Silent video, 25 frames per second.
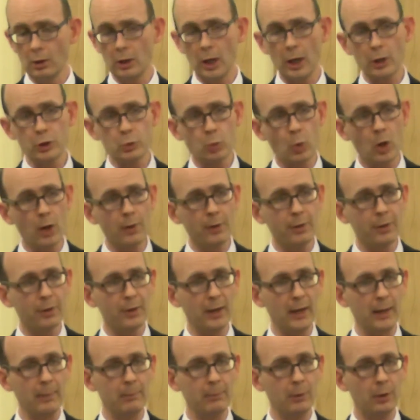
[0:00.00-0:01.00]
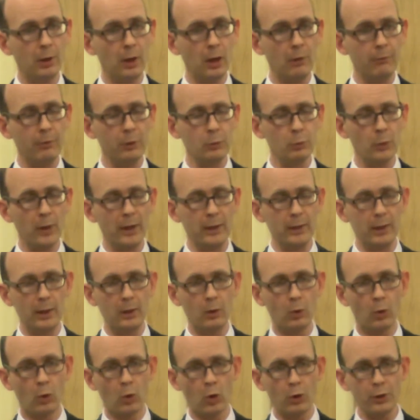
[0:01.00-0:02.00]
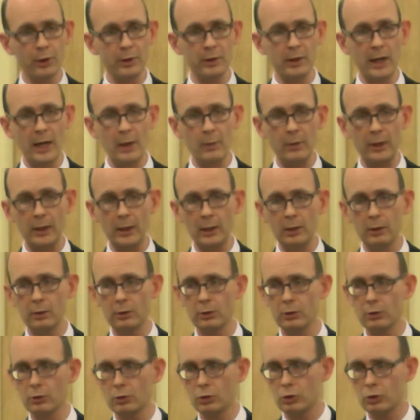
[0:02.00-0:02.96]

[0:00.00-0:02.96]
Now, it's one thing, beloved, when an ordinary